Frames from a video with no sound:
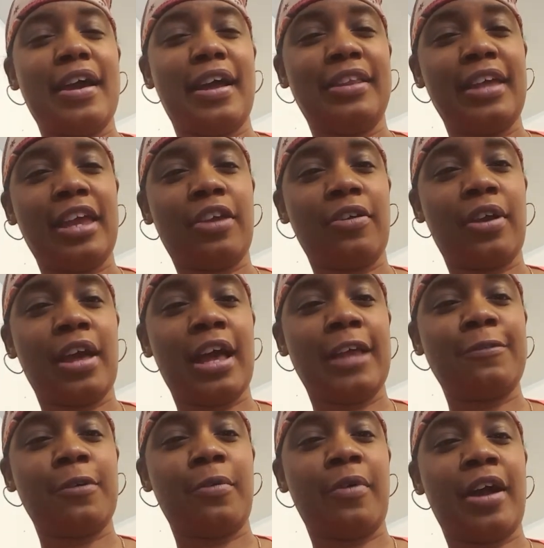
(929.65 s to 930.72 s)
I thank you
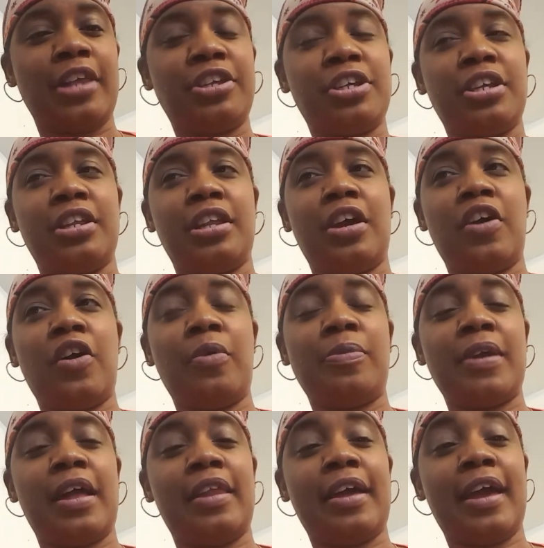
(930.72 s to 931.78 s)
guys for watching. I hope
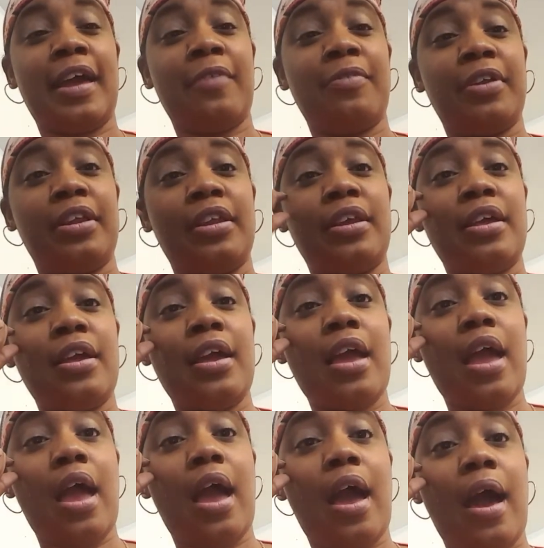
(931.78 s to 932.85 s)
y'all are having
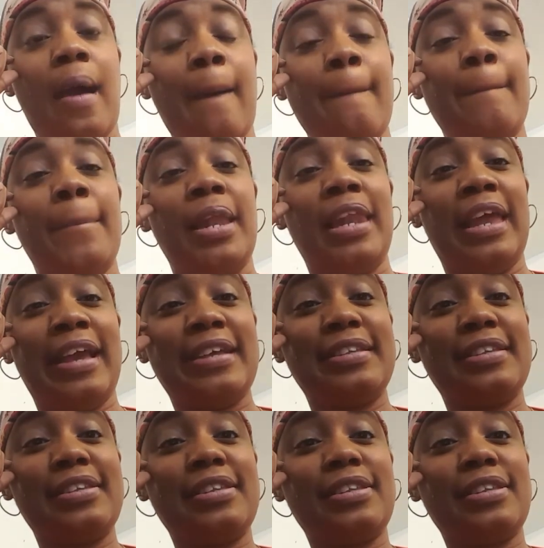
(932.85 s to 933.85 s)
a blessed